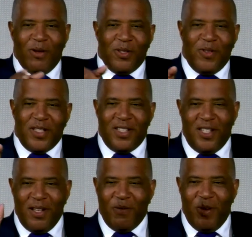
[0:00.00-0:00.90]
how is
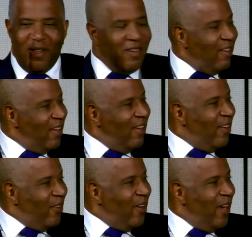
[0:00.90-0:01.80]
Vista different,
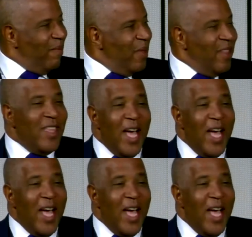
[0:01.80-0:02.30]
right?